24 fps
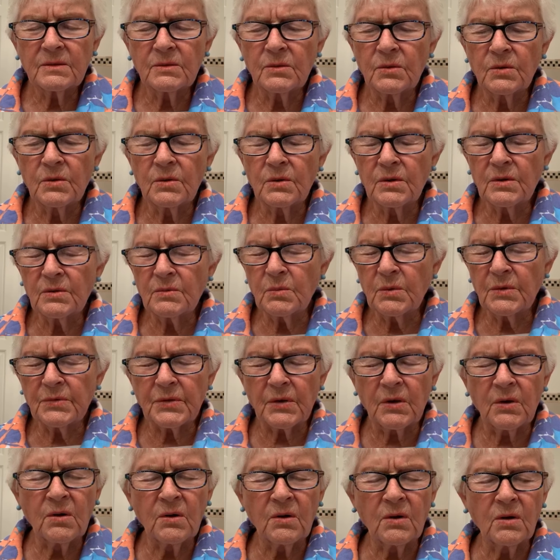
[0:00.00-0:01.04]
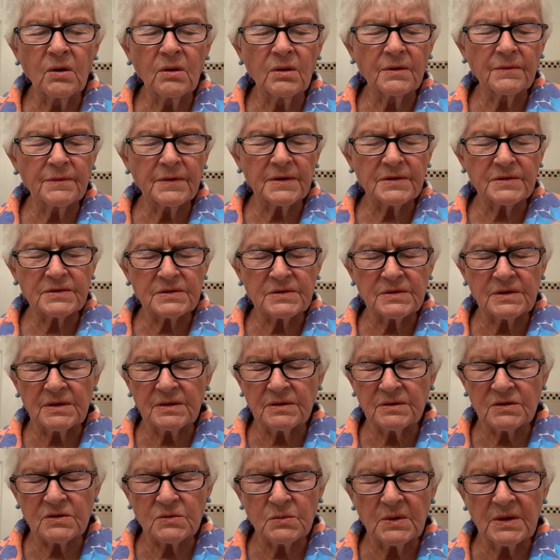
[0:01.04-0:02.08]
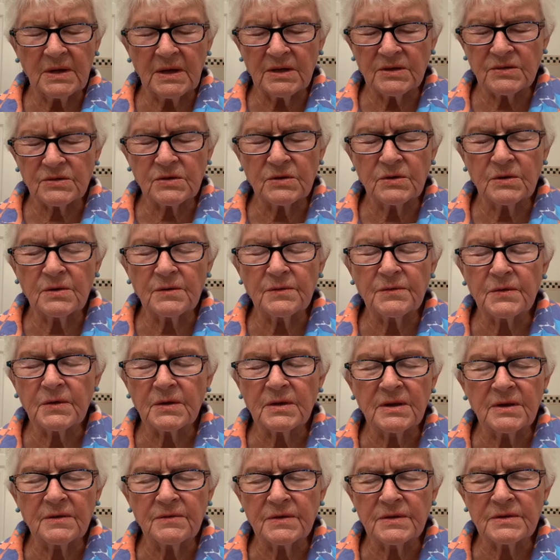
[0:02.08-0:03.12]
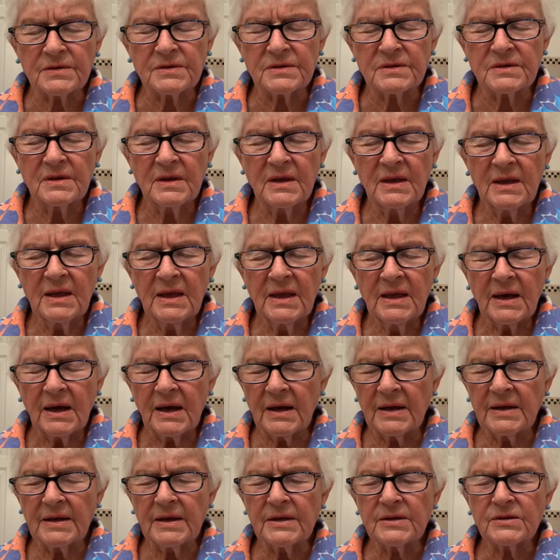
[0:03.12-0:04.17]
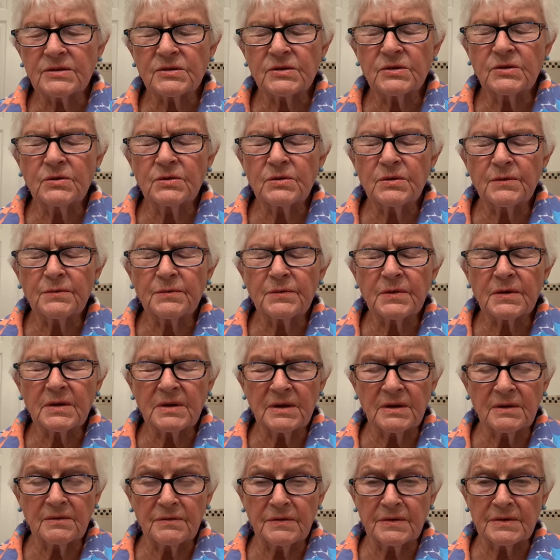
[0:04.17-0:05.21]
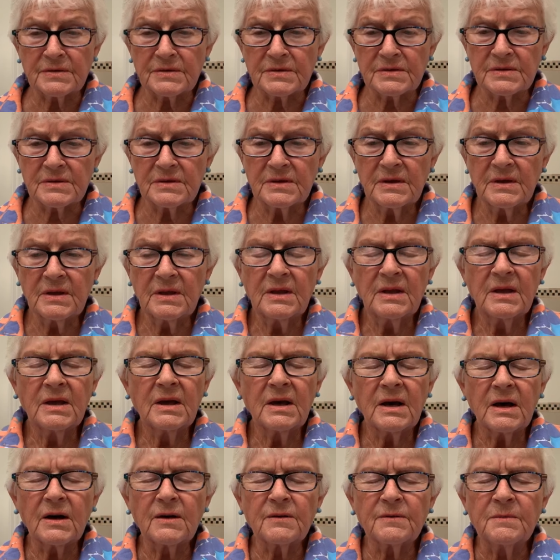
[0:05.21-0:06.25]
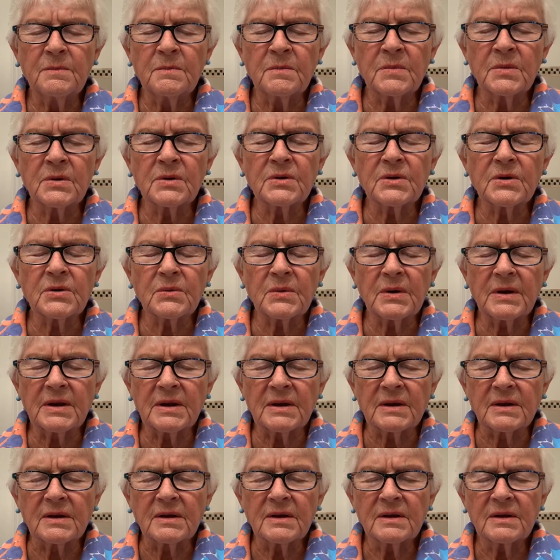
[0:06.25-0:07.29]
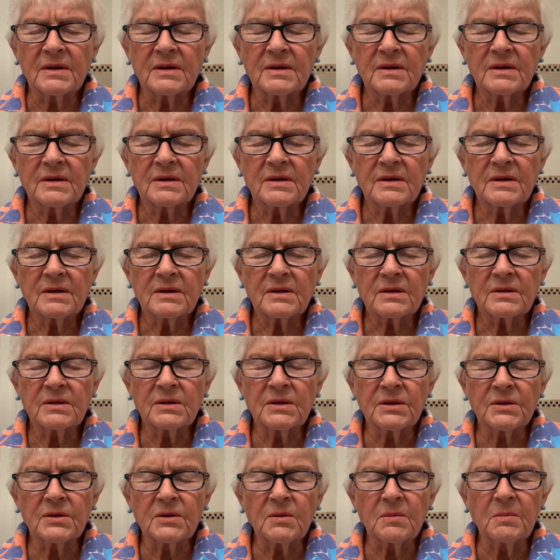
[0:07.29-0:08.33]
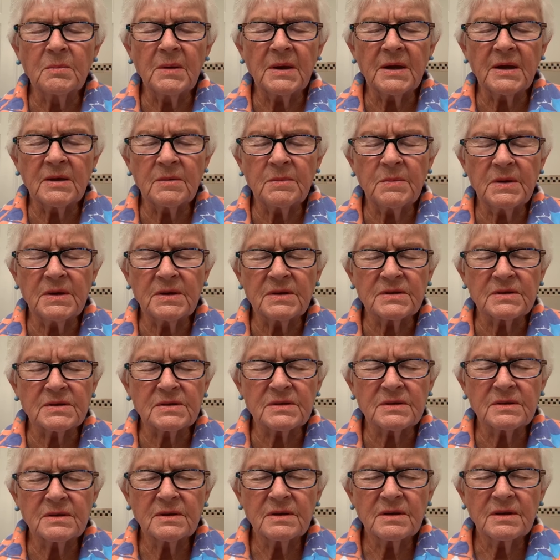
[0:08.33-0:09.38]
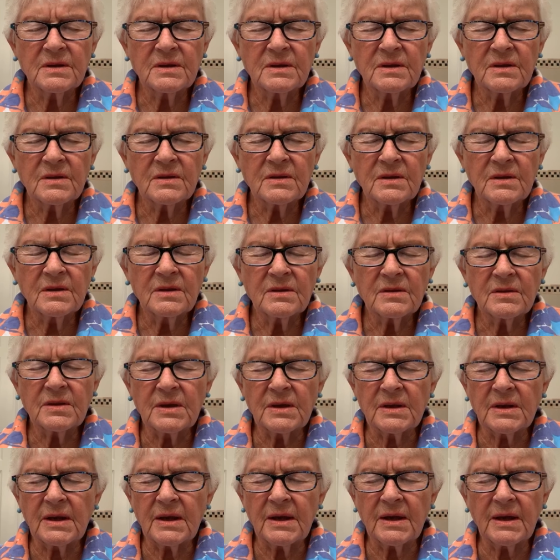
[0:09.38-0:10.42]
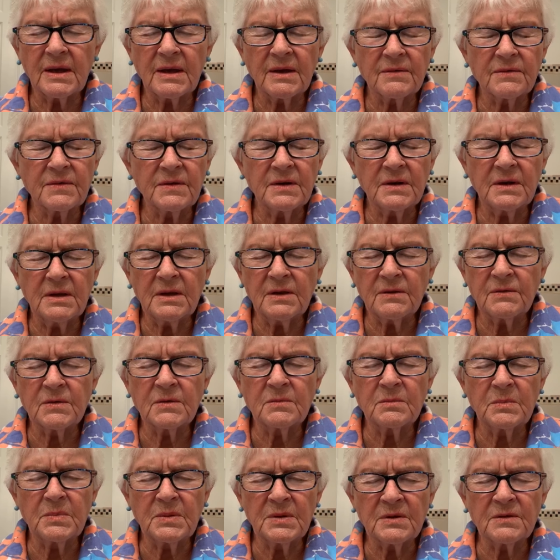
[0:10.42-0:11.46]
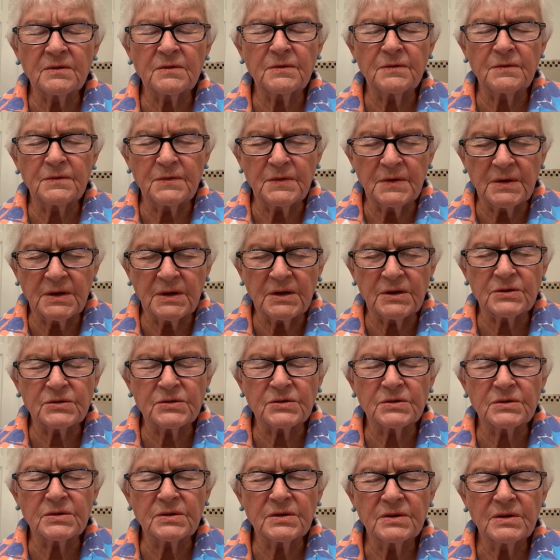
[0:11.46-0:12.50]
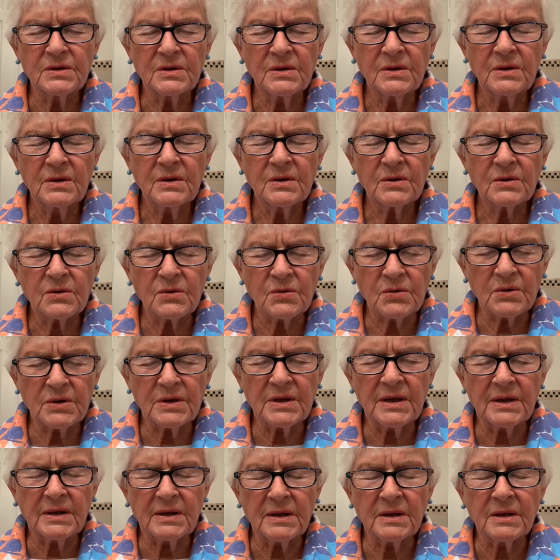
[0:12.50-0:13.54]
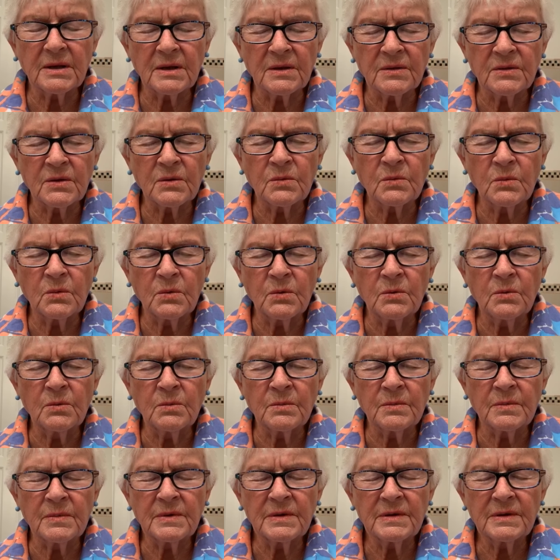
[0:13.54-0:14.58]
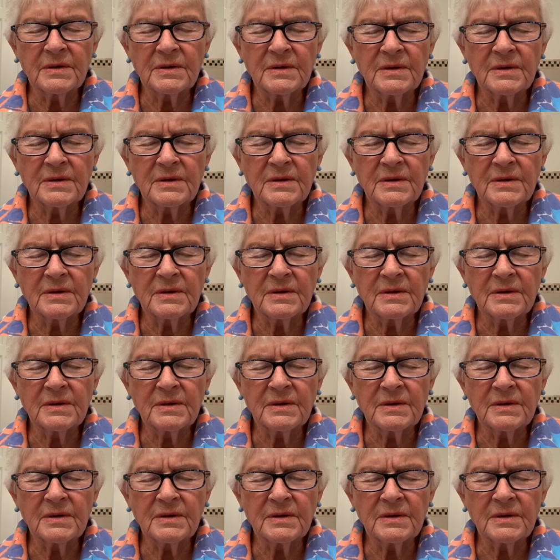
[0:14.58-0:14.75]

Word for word: Lord, with all of our sins, we ask you to forgive us. I ask you to forgive us of murdering little babies that haven't even been finished creating in the womb.